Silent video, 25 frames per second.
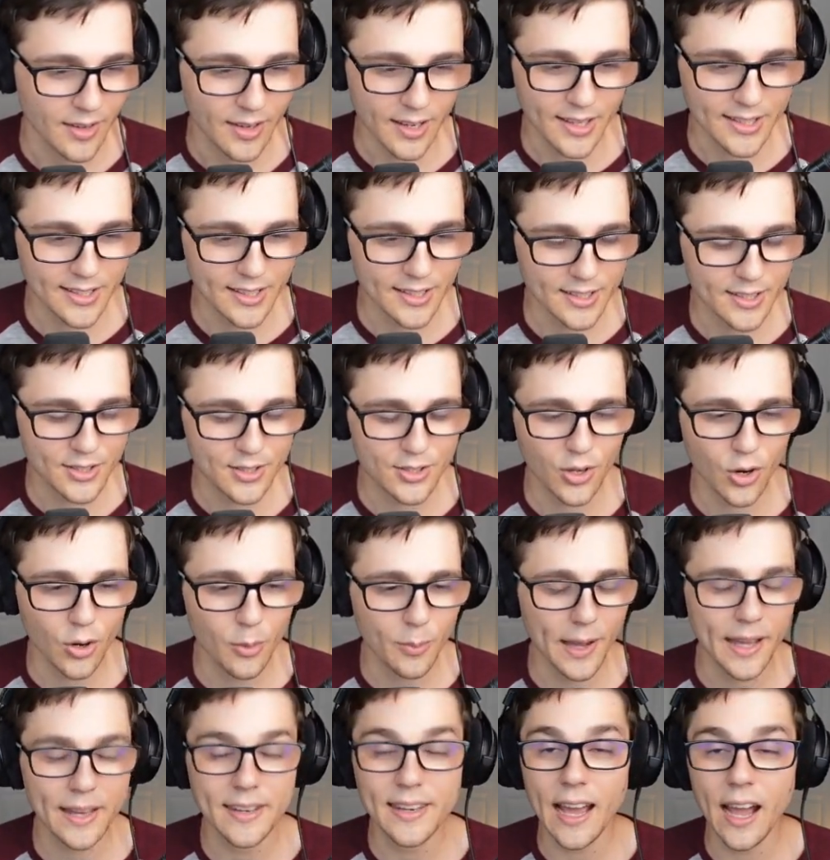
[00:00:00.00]
It, it's so
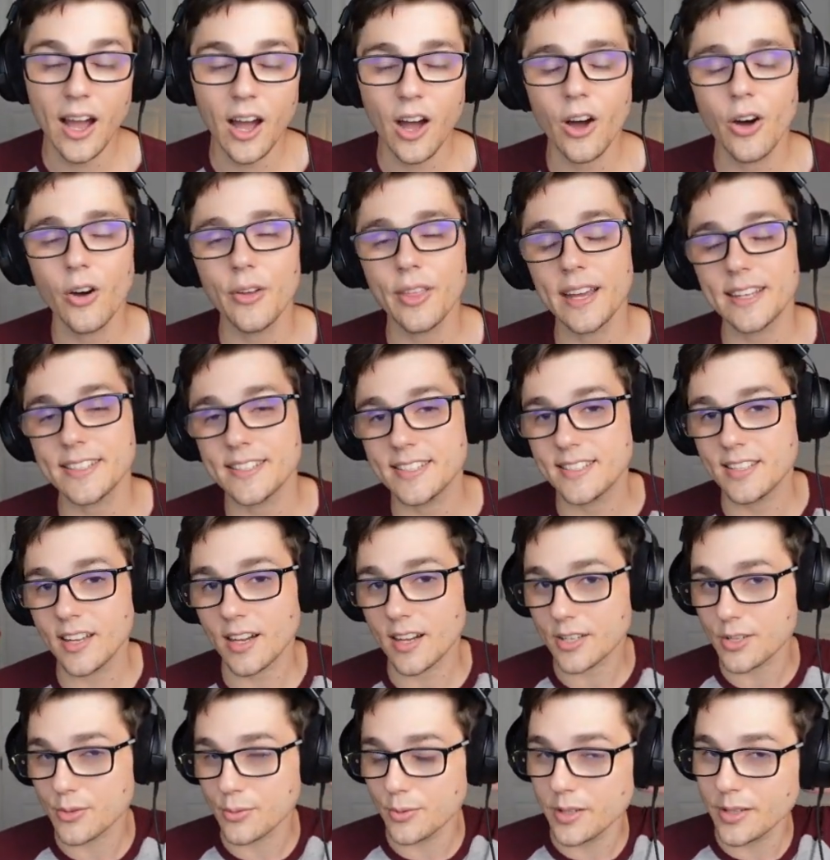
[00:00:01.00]
bad. Now that
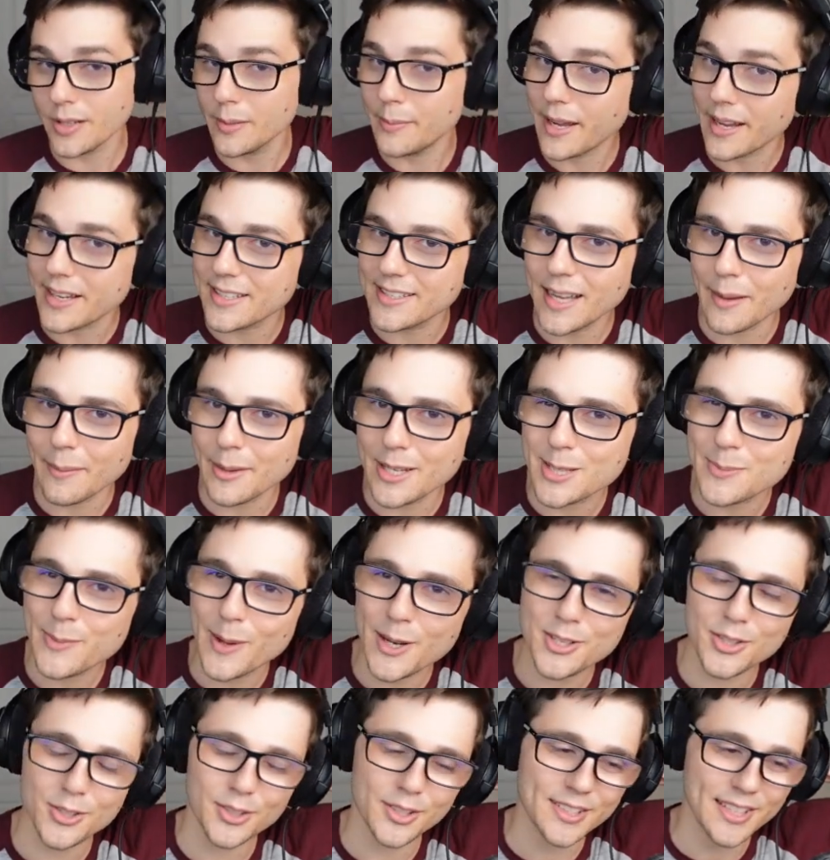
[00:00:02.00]
sucks really bad because now my
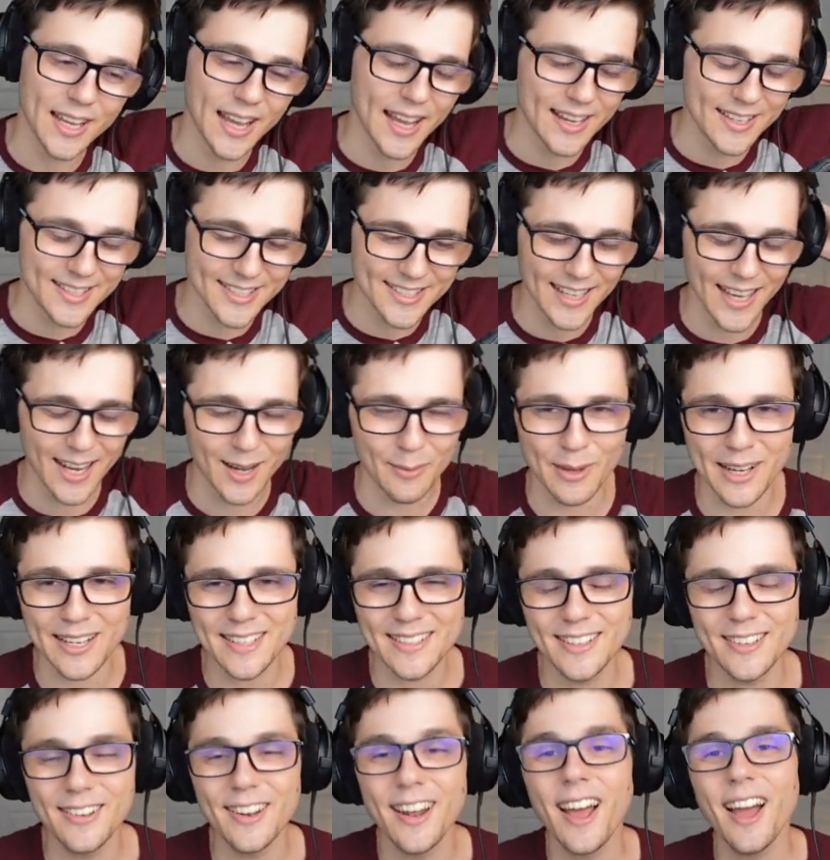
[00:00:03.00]
special attack is down to my
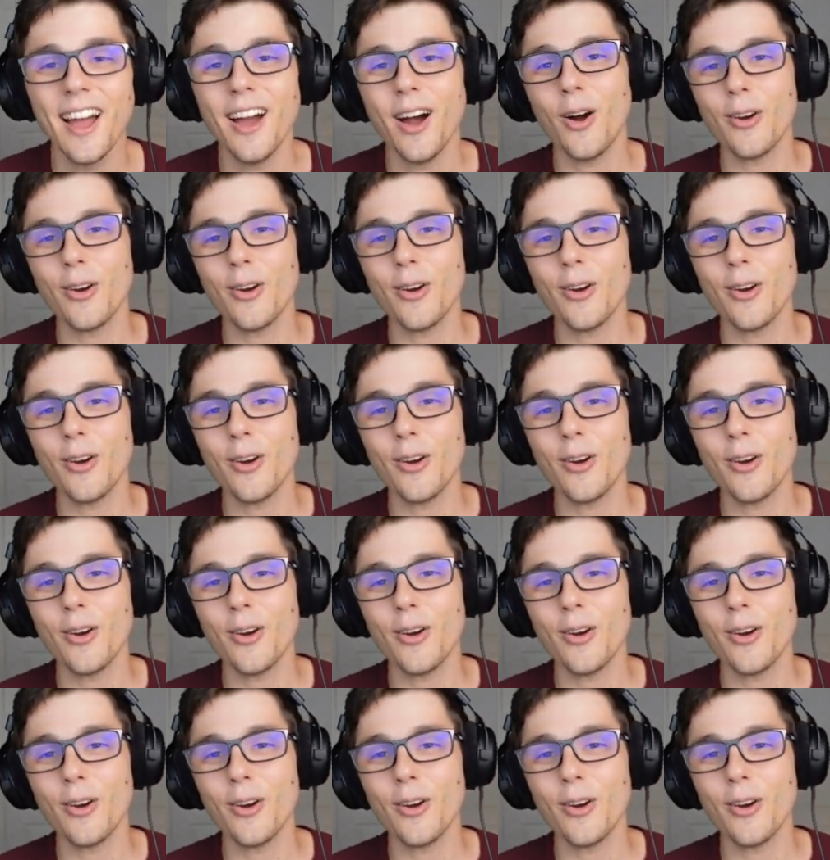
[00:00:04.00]
dude.